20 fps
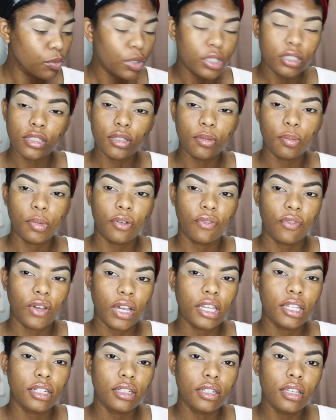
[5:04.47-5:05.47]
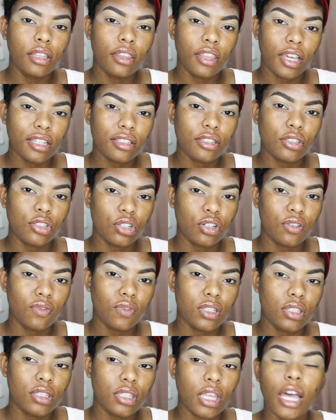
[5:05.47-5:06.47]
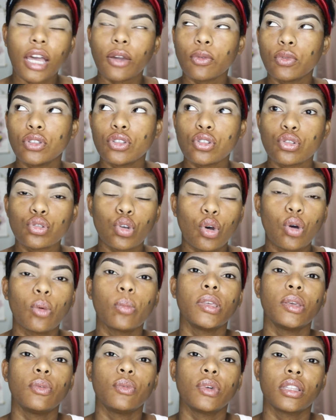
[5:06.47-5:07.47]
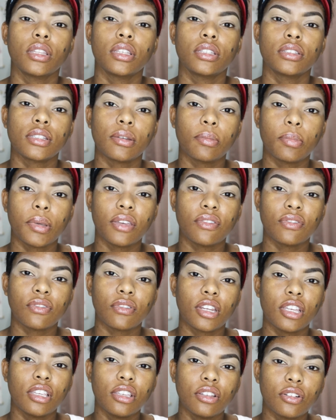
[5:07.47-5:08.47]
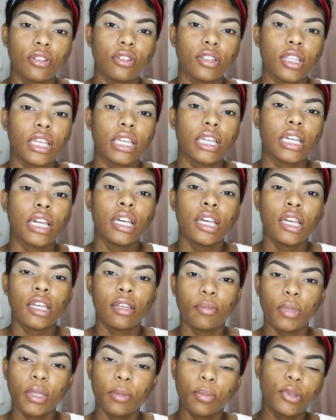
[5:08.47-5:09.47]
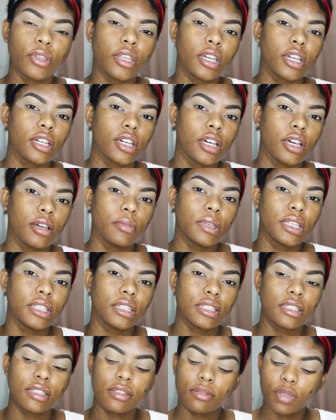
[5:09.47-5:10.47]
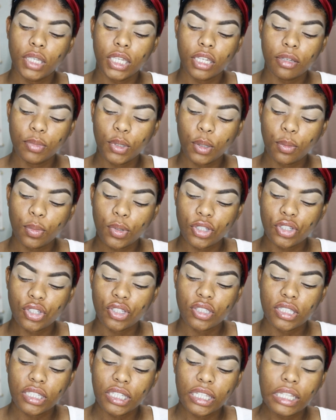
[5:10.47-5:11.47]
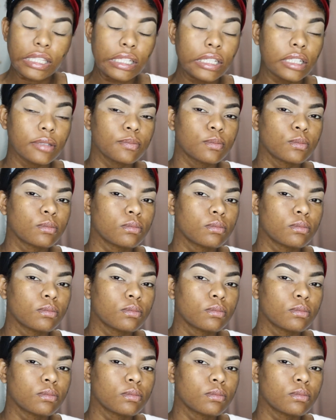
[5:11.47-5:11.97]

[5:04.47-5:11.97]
wants to provide that service, I would so be willing to pay for it. You know, like people that come and pick up your brushes and clean them.